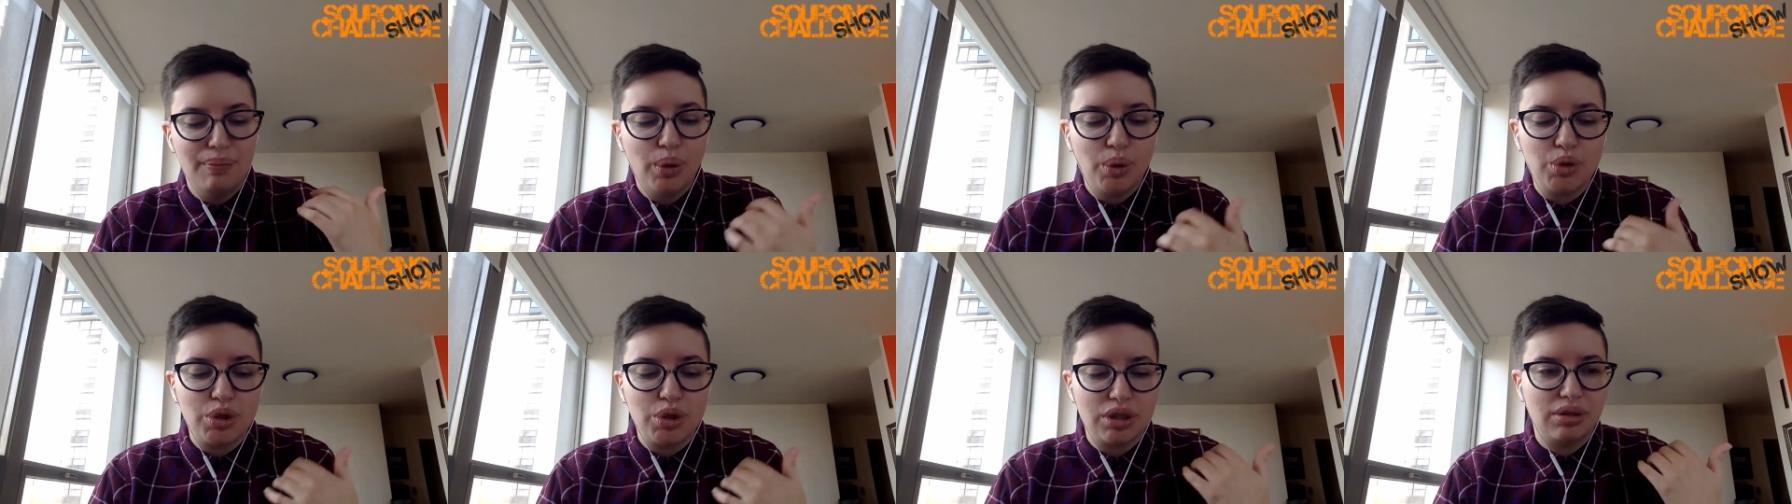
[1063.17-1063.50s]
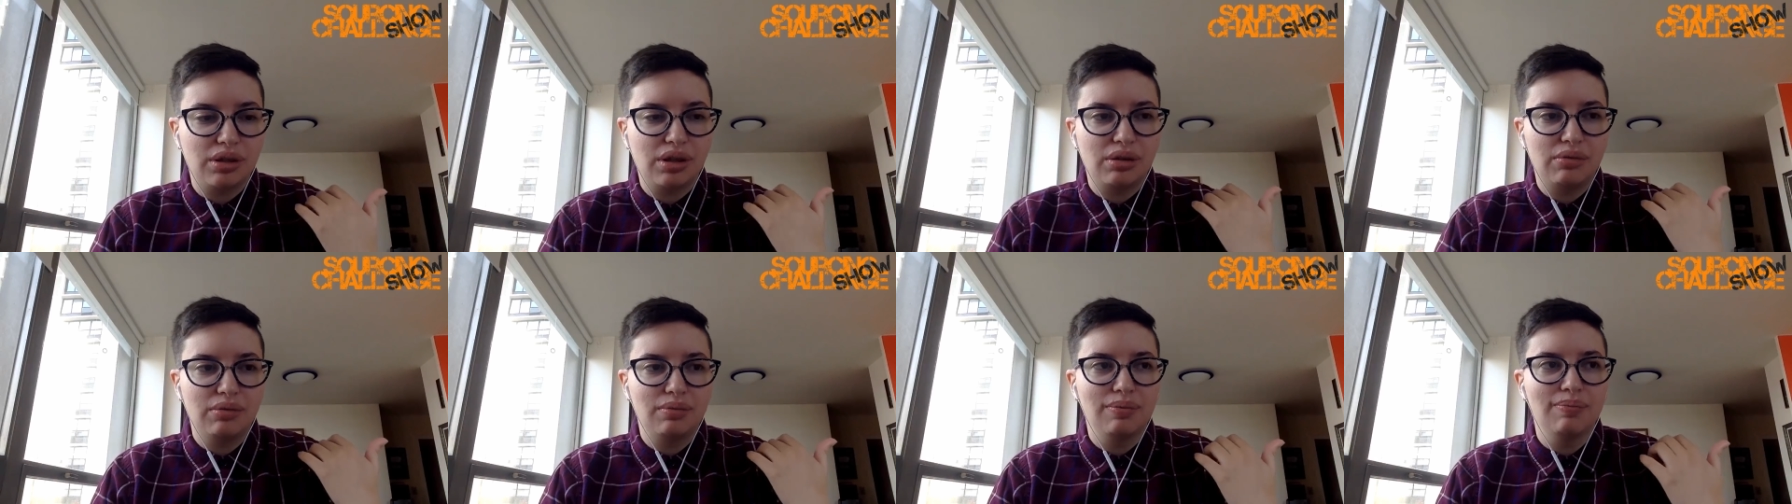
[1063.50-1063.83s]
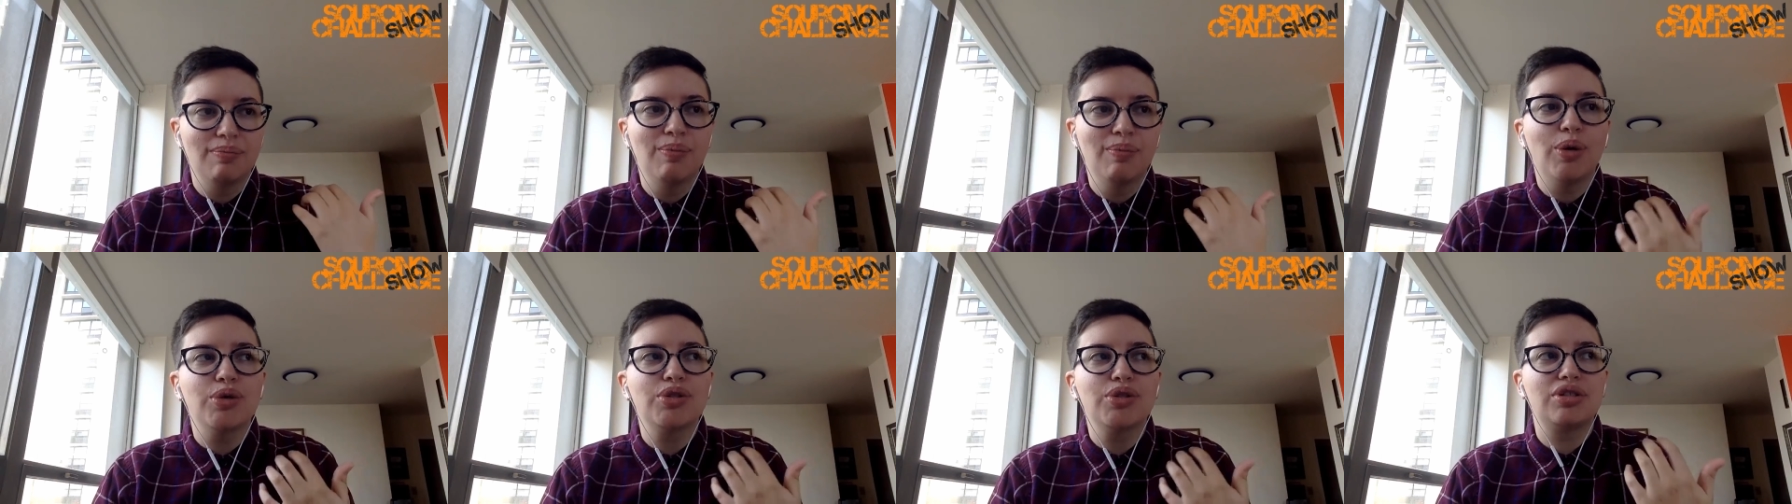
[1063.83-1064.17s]

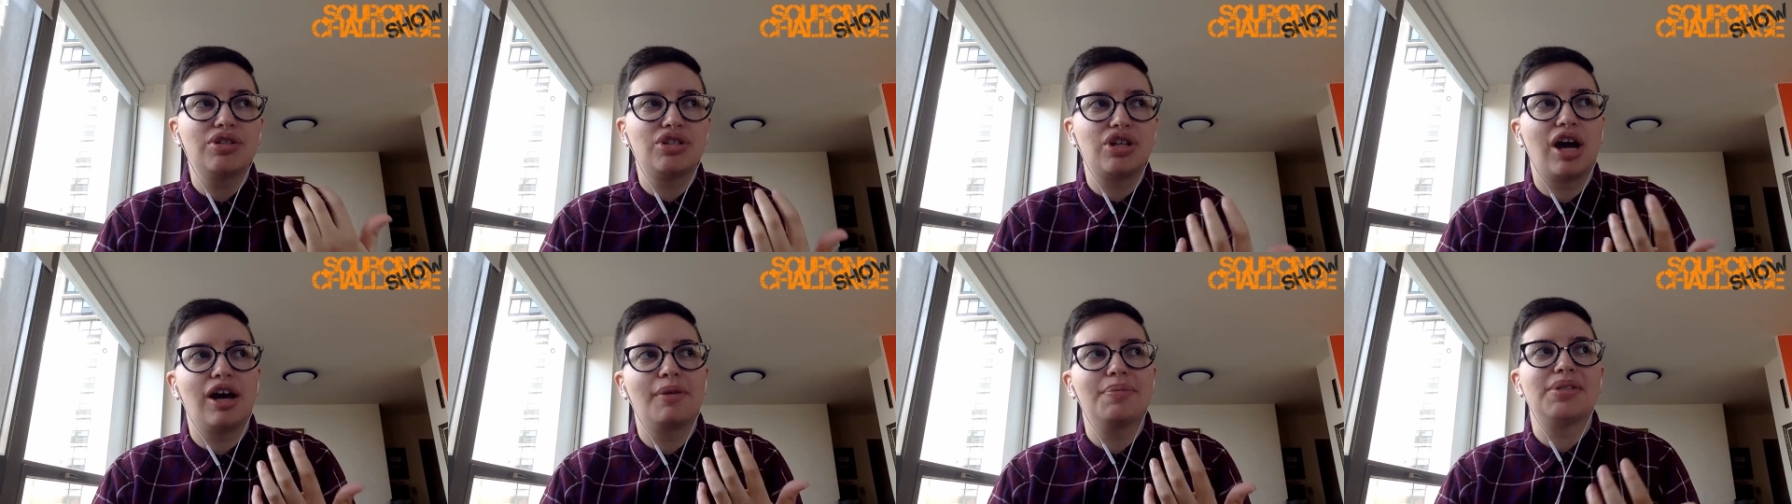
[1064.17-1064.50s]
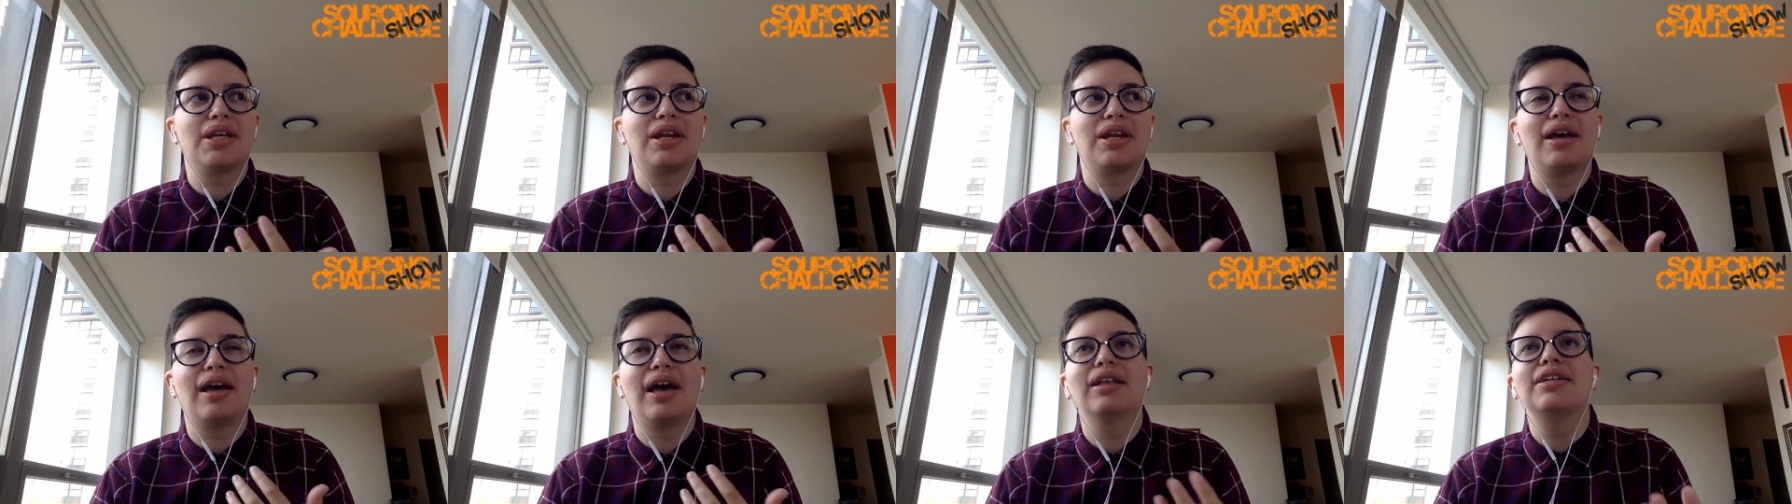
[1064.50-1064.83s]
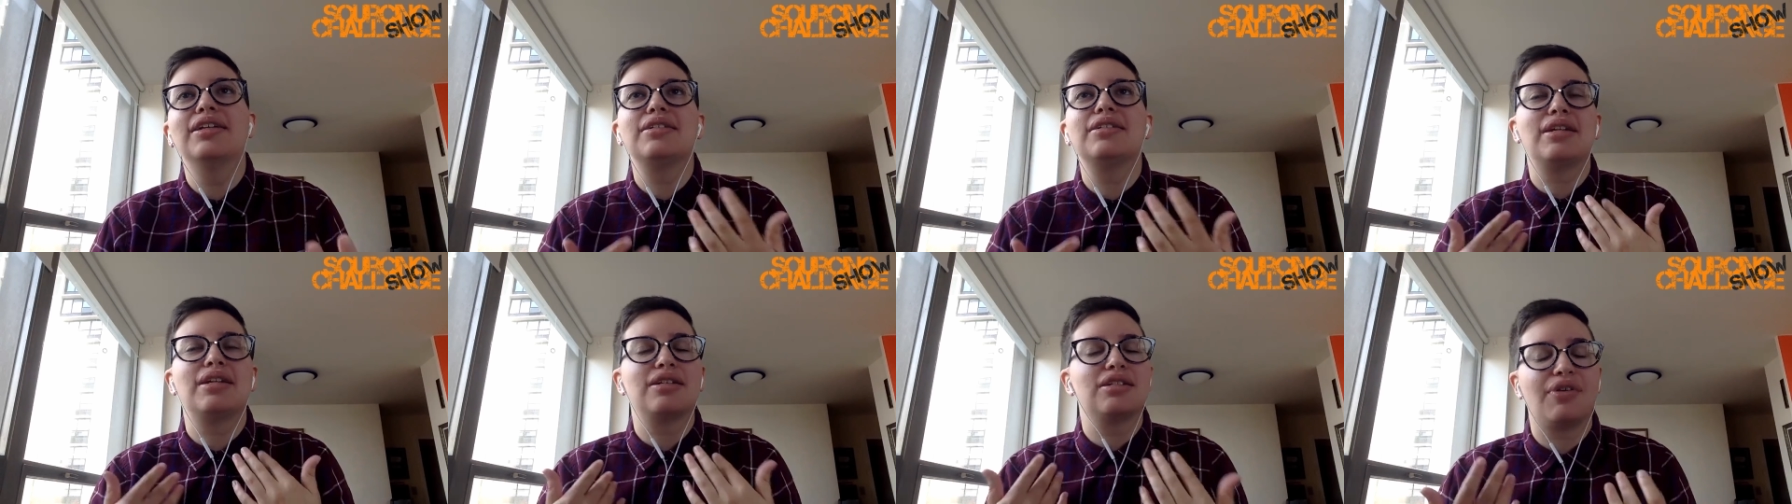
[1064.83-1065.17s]
most shops
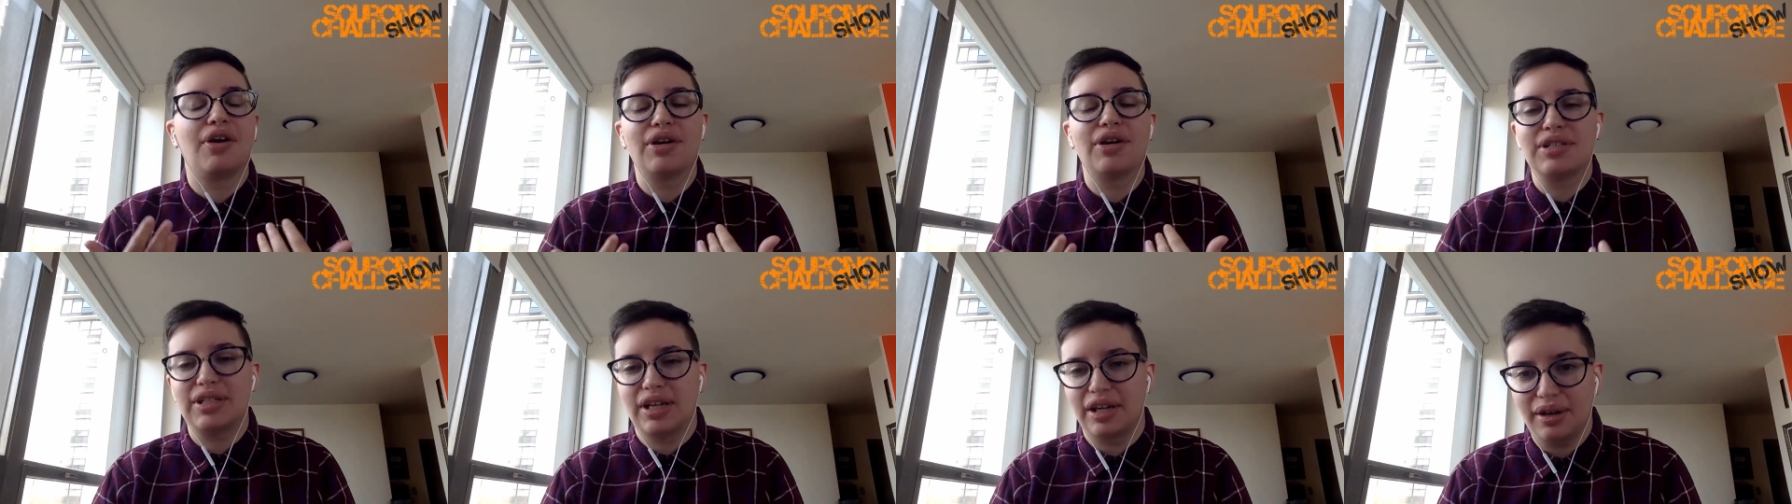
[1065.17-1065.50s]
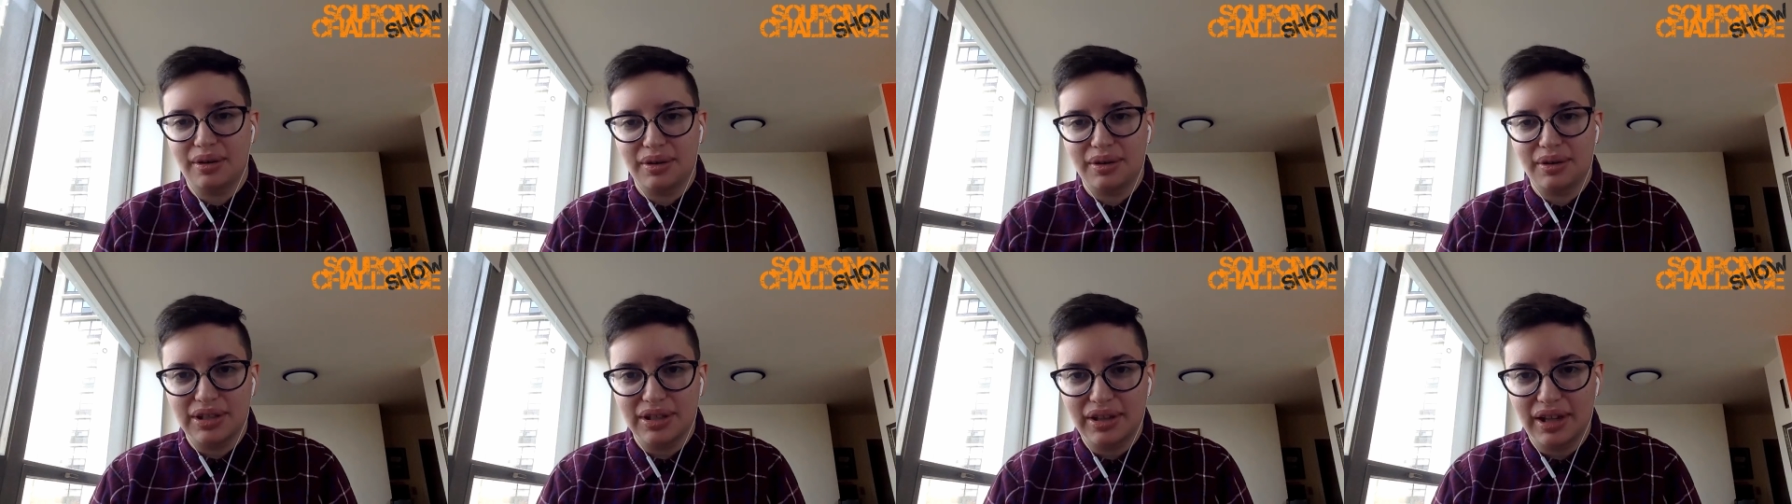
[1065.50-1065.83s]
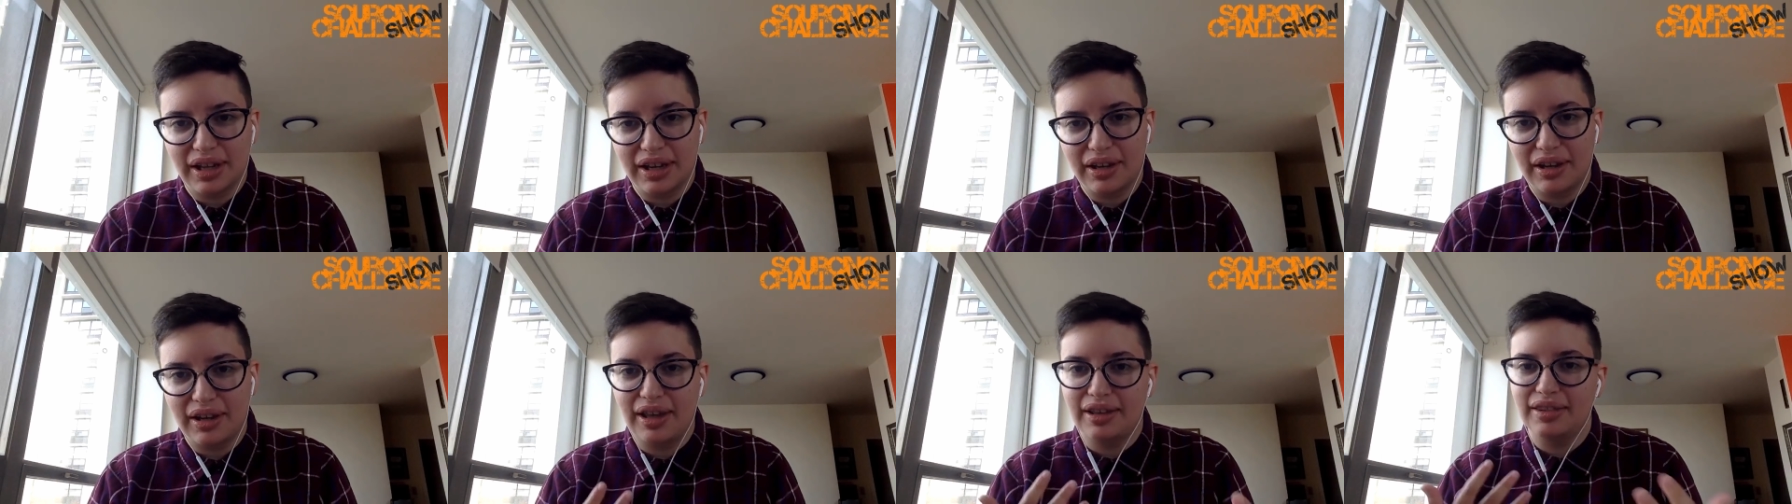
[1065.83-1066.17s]
that, at least as far as I know,
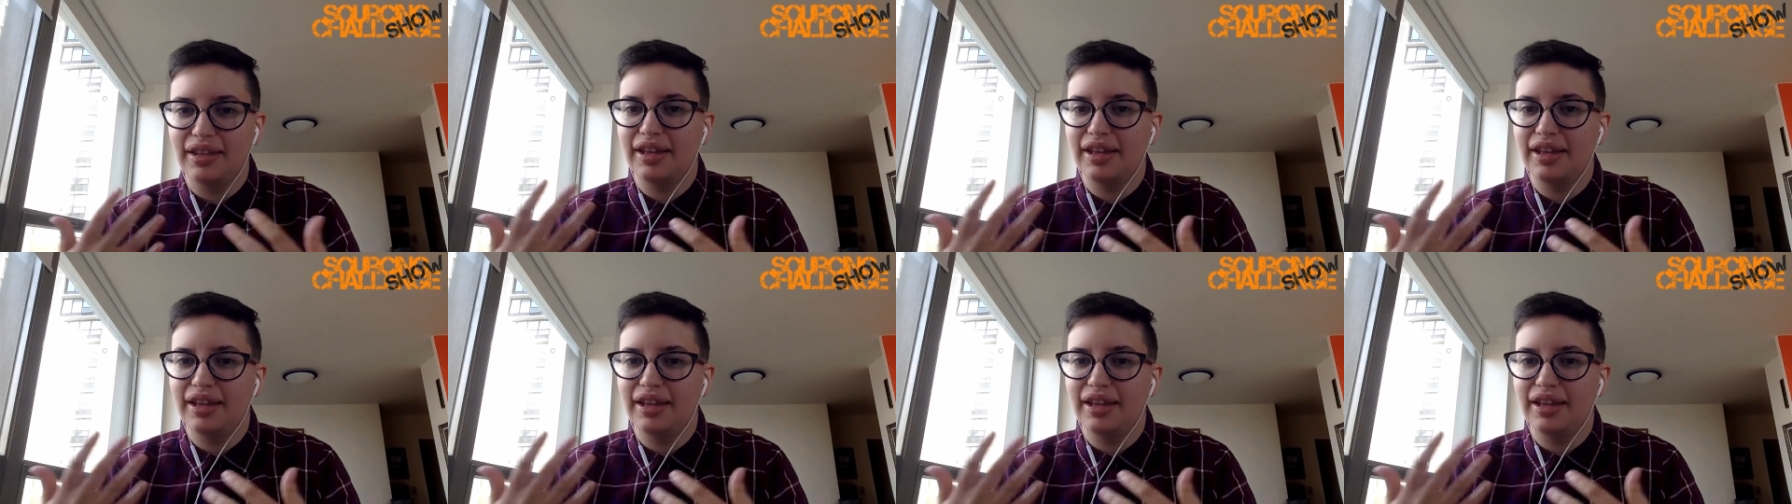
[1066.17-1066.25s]
and